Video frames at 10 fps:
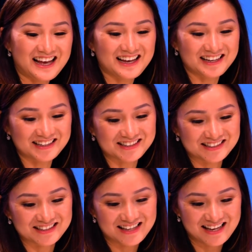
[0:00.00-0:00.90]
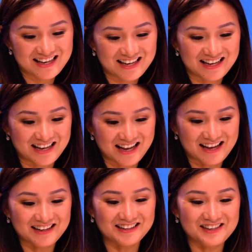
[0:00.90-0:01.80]
uh,
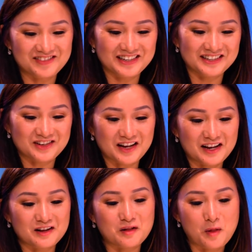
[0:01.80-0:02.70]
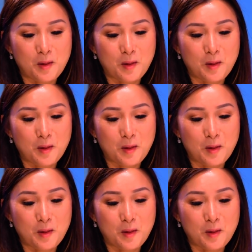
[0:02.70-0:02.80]
I love it. Okay.